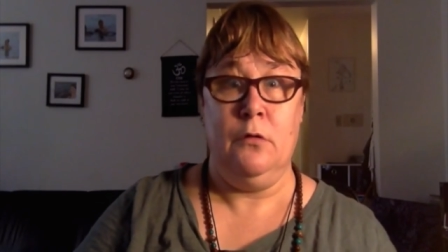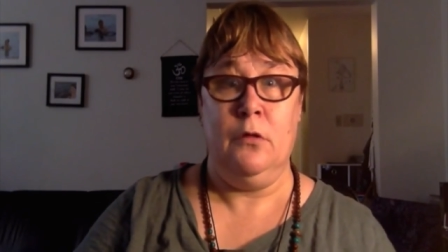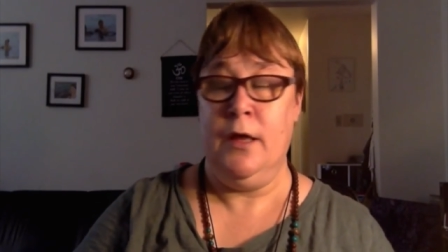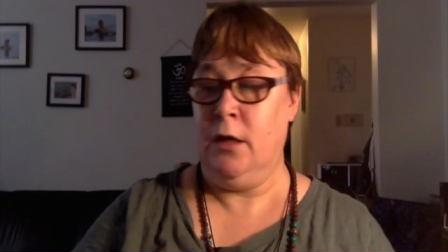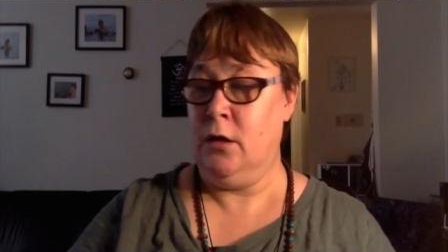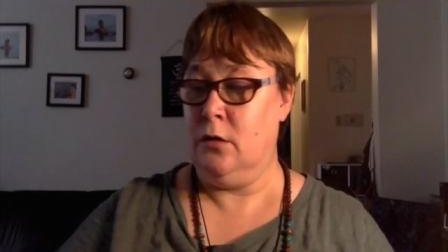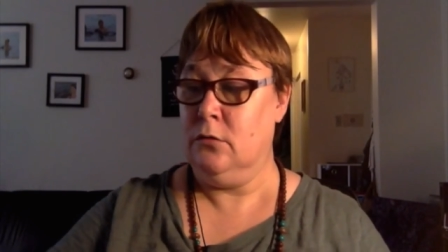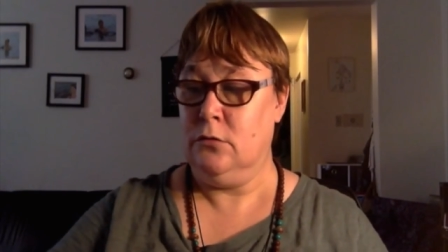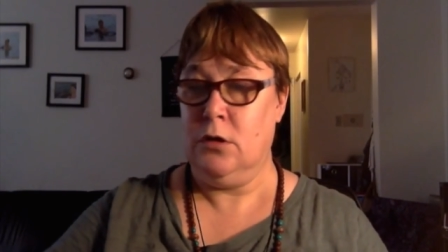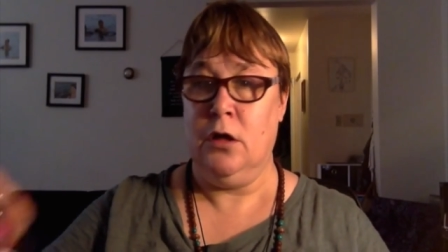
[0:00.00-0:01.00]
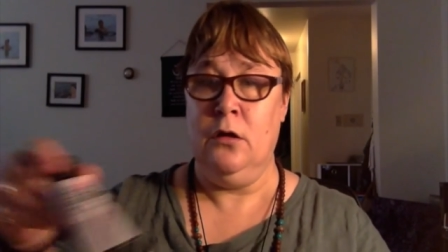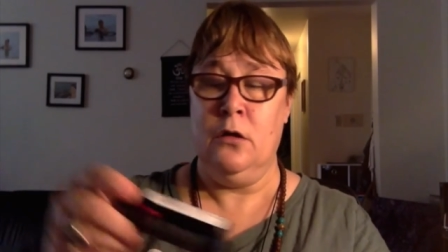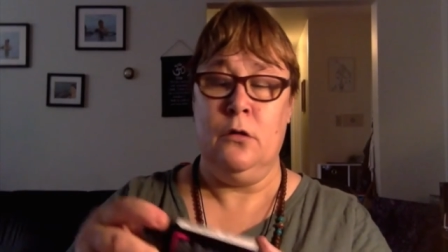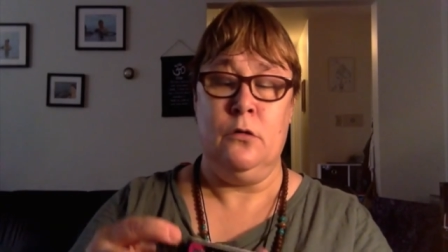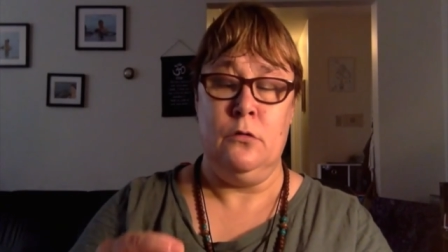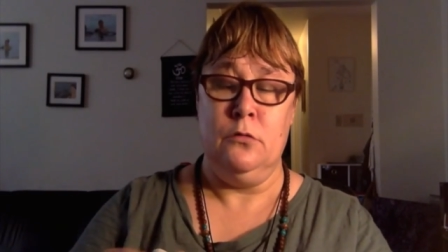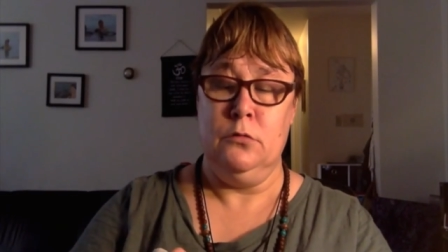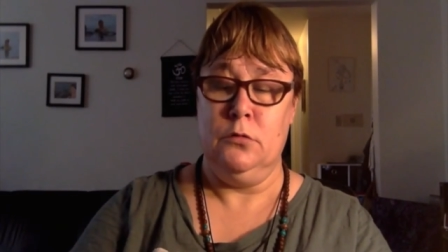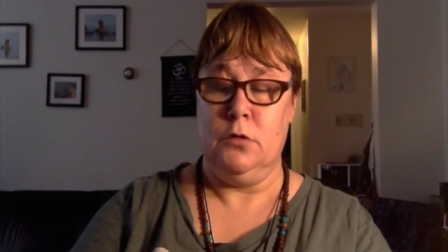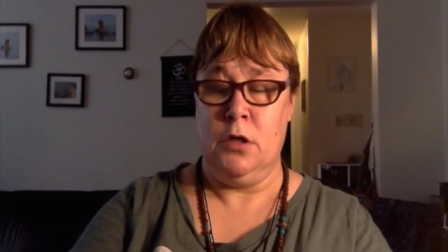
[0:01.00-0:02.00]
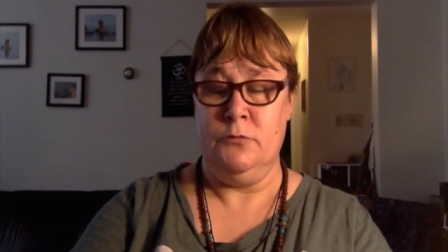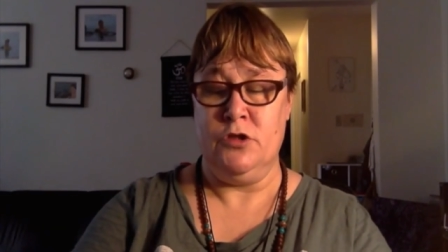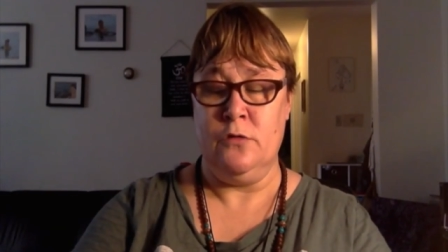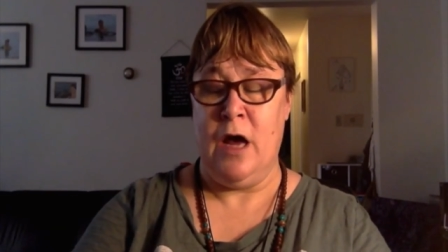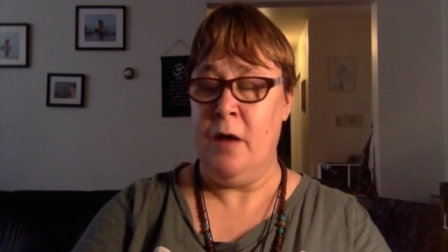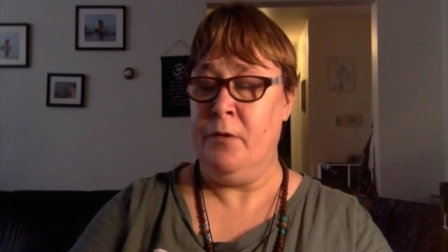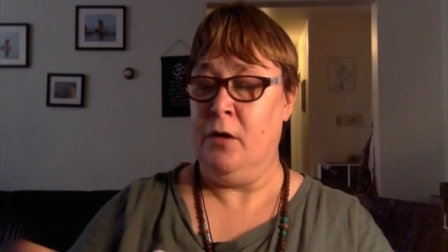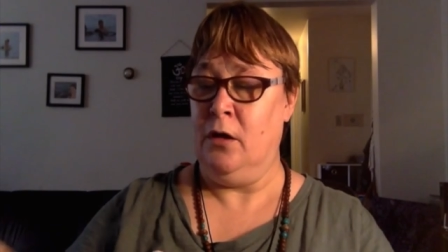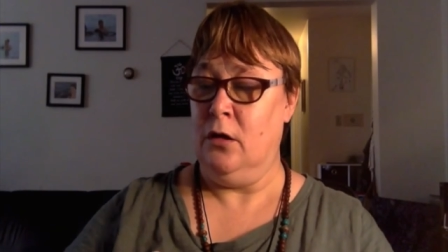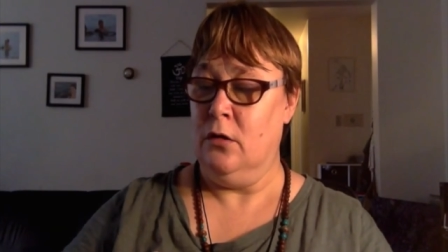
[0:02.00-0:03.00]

Like, hello, I'm so happy.